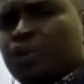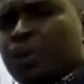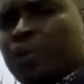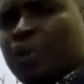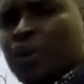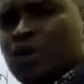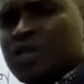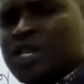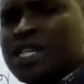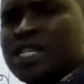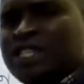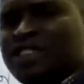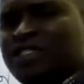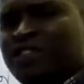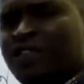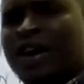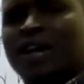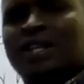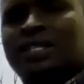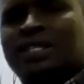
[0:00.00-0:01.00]
to be processed
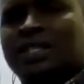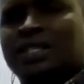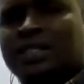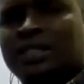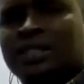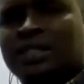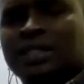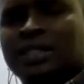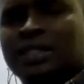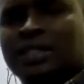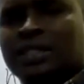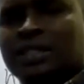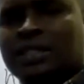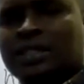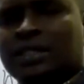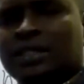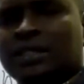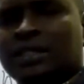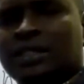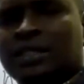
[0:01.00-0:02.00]
first.
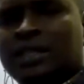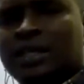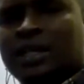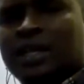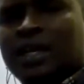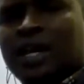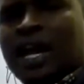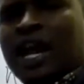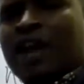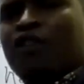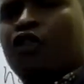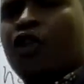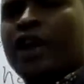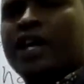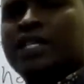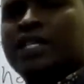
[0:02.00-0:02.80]
Like for